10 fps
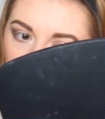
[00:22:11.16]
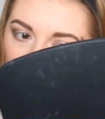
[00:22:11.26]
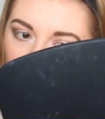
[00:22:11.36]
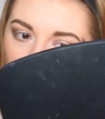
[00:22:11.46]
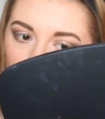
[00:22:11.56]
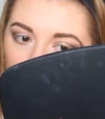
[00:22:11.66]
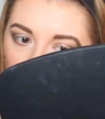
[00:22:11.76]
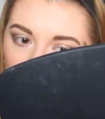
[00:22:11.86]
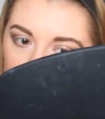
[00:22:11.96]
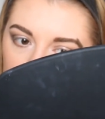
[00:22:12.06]
And like if
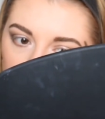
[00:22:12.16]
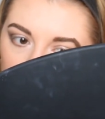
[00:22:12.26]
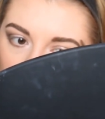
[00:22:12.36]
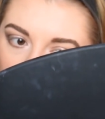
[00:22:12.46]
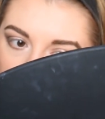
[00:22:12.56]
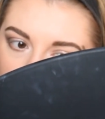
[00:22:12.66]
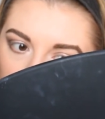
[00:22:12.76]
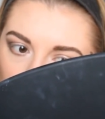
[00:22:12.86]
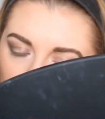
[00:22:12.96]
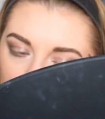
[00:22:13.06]
you asked me to go to
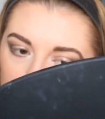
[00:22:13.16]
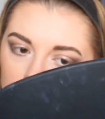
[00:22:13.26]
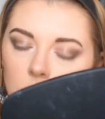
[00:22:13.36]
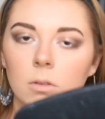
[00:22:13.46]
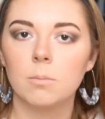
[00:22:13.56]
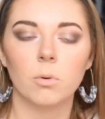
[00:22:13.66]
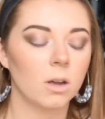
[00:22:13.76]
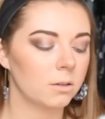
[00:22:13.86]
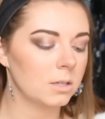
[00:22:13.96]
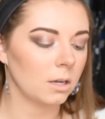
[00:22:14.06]
Queens or the
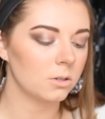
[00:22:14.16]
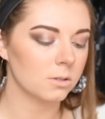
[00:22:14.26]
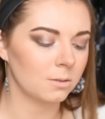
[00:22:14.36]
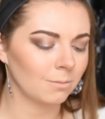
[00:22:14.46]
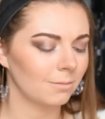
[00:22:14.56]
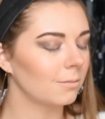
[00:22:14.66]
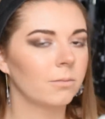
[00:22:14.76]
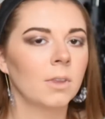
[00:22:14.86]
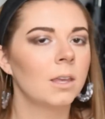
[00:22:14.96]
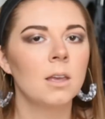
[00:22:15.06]
Bronx, like just
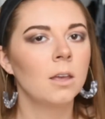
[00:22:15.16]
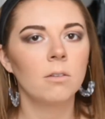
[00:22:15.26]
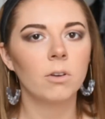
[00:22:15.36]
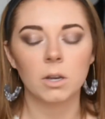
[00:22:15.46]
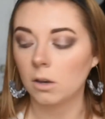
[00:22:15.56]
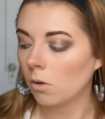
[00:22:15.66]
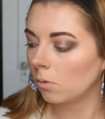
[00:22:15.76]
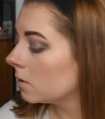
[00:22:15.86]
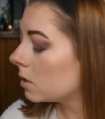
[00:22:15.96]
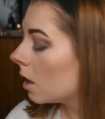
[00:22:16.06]
fucking
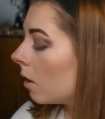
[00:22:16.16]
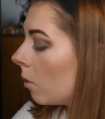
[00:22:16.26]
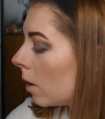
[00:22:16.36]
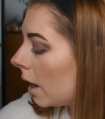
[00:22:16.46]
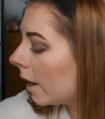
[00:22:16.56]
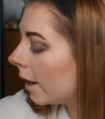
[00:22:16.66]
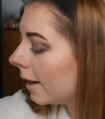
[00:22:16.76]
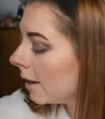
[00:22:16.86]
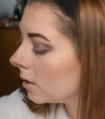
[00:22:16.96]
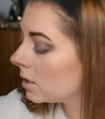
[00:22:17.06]
don't. So
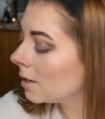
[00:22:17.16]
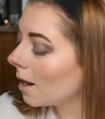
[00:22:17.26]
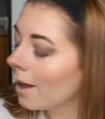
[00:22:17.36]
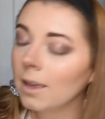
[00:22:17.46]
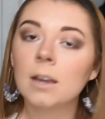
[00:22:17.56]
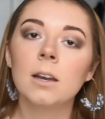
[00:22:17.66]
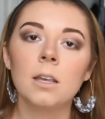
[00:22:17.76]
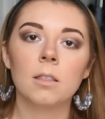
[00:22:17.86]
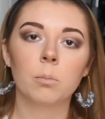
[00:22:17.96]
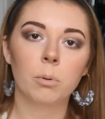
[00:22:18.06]
I did not get
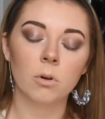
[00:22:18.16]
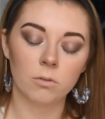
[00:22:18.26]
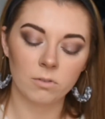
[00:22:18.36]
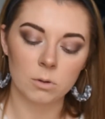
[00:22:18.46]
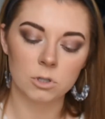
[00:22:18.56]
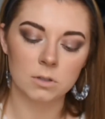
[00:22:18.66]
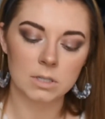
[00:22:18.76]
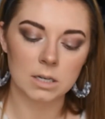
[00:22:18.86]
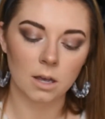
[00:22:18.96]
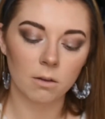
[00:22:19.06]
any of the Pro Fusion
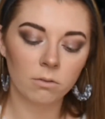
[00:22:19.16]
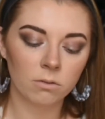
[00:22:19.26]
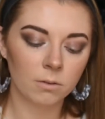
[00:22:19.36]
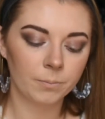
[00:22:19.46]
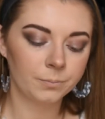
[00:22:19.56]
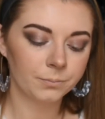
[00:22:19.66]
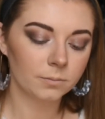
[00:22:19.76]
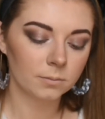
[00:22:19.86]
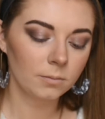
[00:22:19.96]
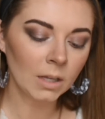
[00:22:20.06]
stuff
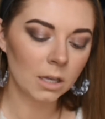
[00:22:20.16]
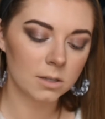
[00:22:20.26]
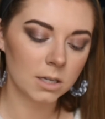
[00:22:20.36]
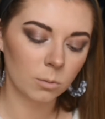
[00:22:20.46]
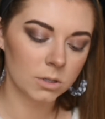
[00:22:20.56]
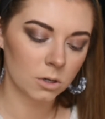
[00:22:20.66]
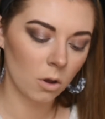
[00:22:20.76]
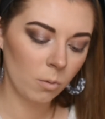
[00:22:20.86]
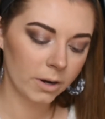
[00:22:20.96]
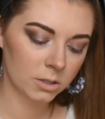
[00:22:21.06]
because it was
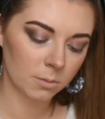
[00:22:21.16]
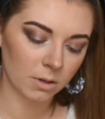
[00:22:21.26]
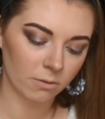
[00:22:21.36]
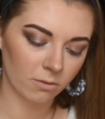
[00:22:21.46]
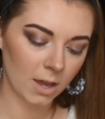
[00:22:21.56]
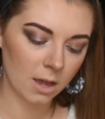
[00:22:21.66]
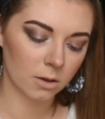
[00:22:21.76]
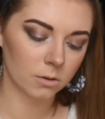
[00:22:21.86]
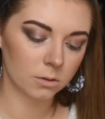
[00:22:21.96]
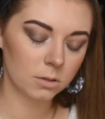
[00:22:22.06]
nowhere to be
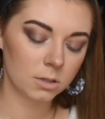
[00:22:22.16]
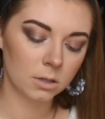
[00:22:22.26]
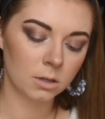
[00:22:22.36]
found.